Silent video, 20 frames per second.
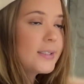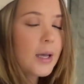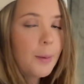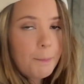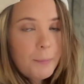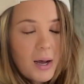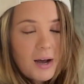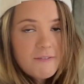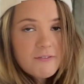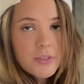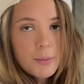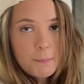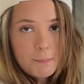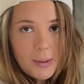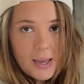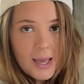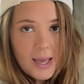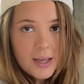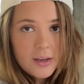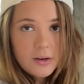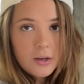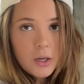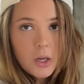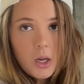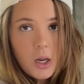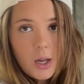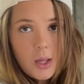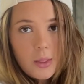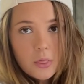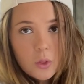above the bed
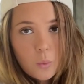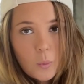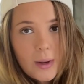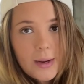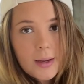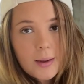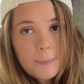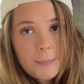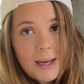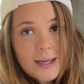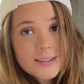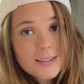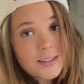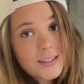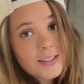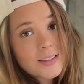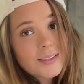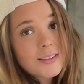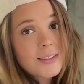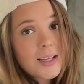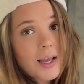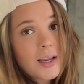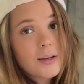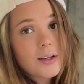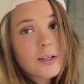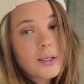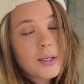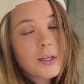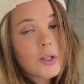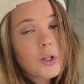the weight capacity is 10
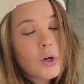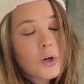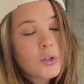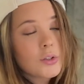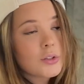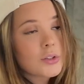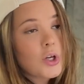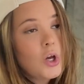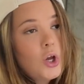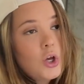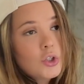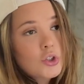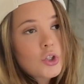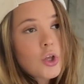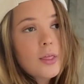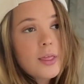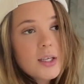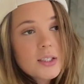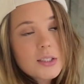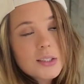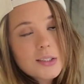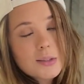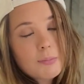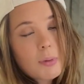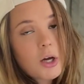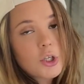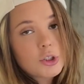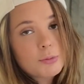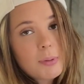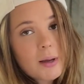kilos so this is
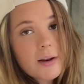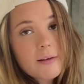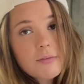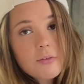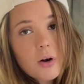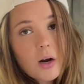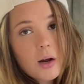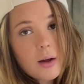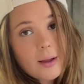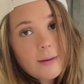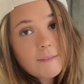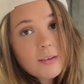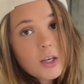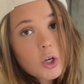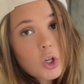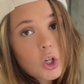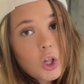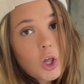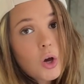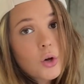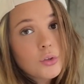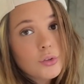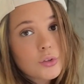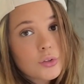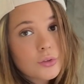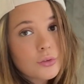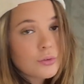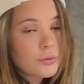much better for our heavier clothes